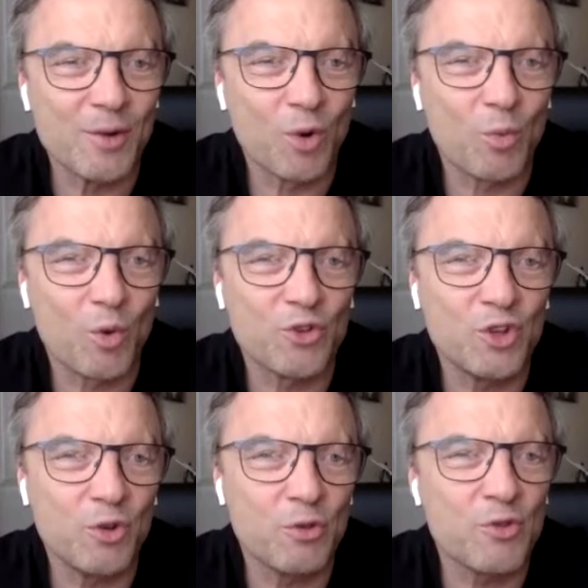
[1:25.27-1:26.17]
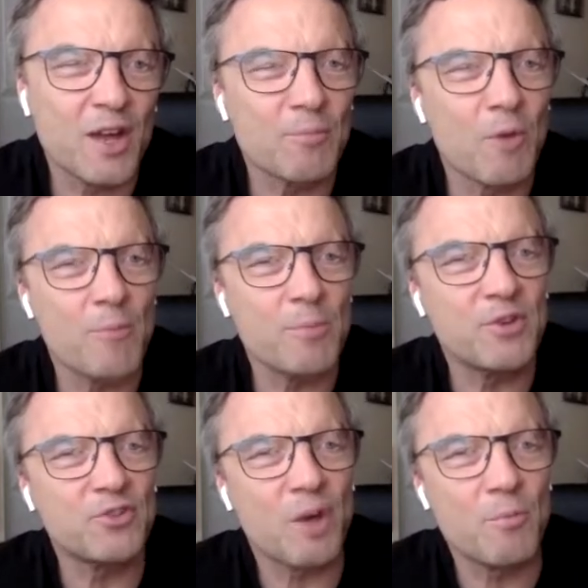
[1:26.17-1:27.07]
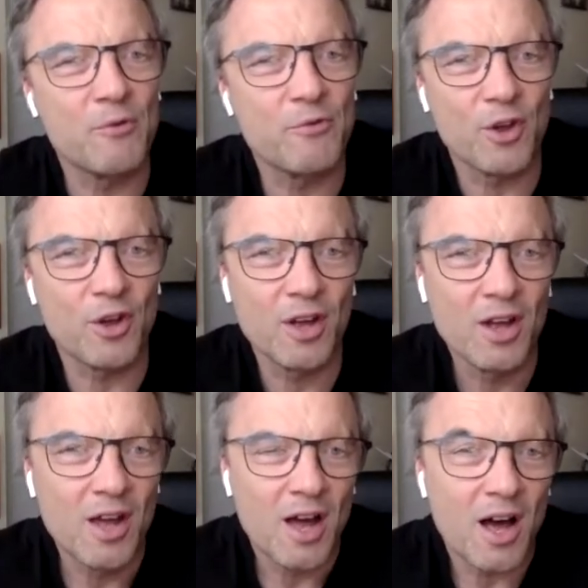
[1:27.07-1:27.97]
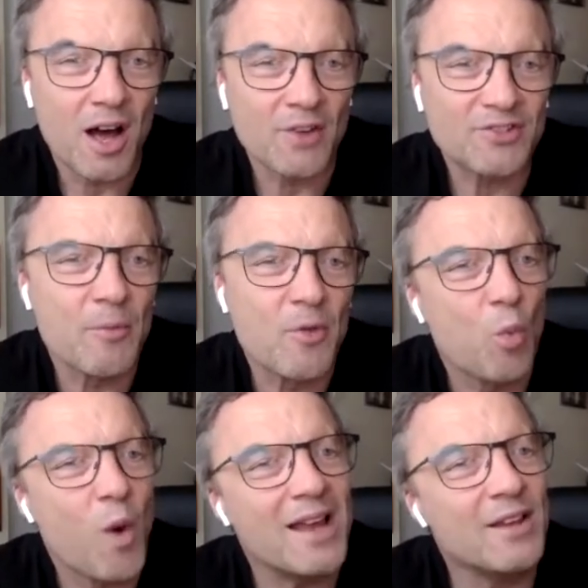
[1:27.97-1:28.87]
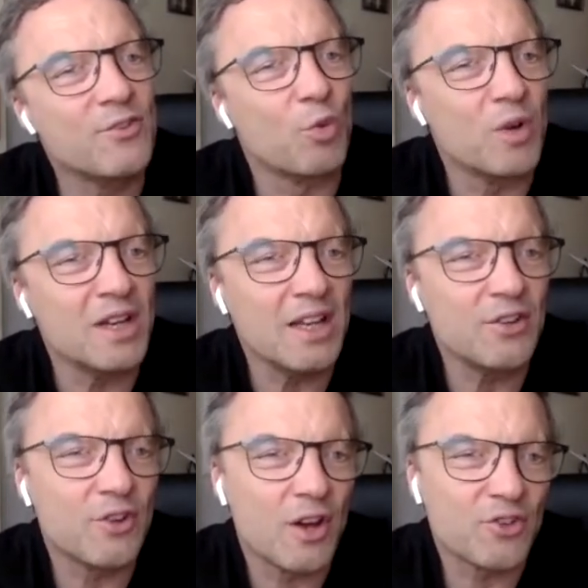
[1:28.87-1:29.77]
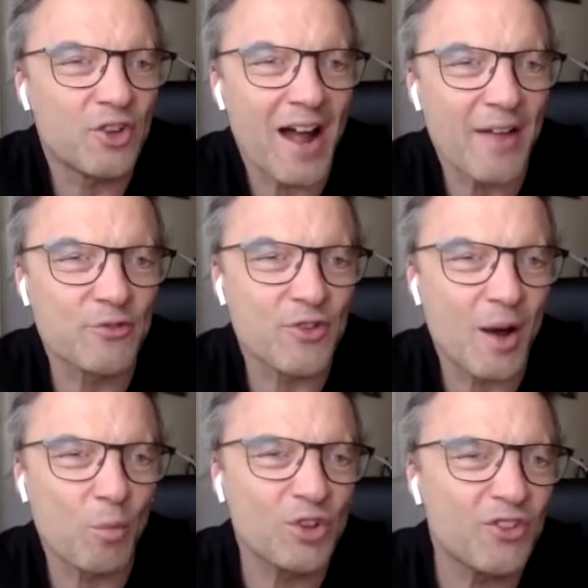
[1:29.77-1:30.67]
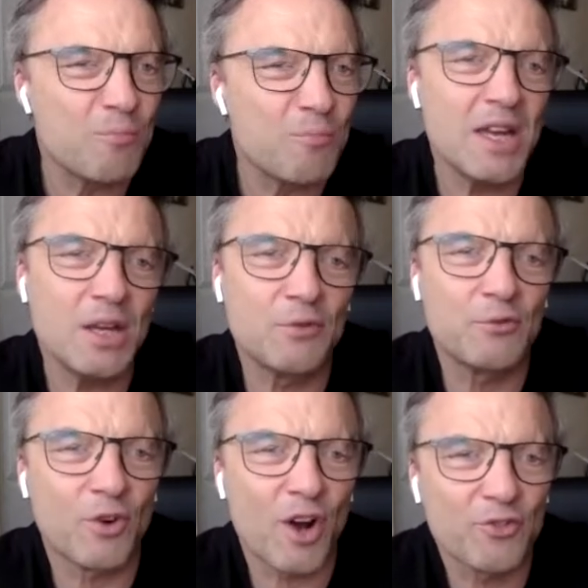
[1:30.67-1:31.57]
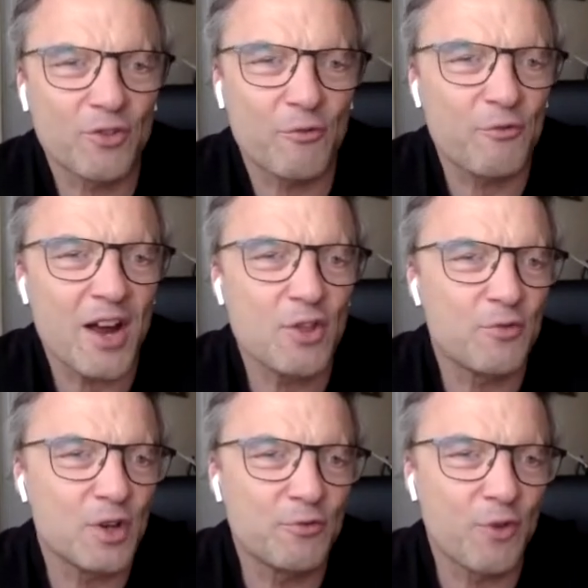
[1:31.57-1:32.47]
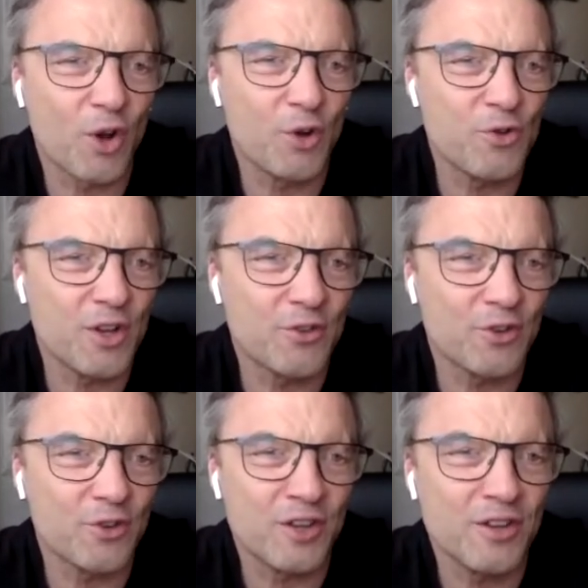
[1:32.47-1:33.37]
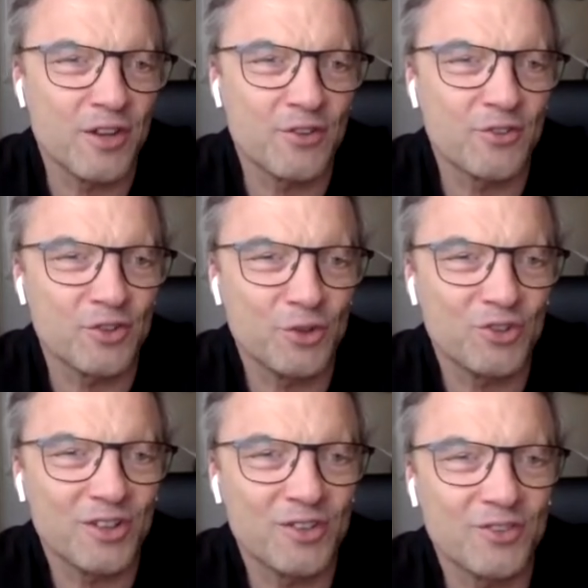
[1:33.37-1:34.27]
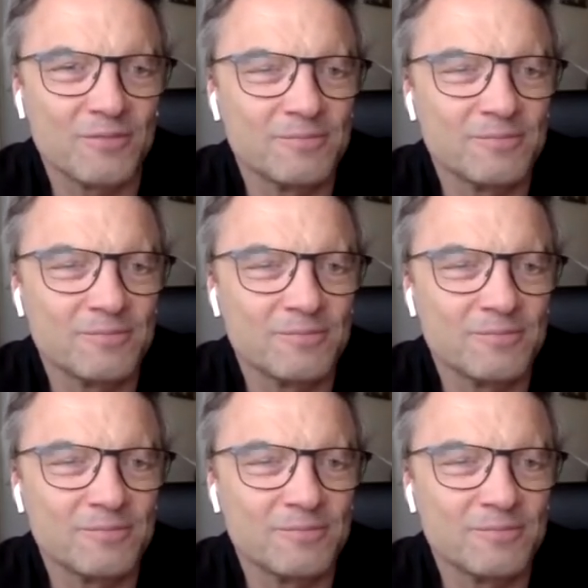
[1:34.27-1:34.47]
What do you think might be some of the ways that we need to answer that? What does it mean for us to faithfully follow Jesus in this new season?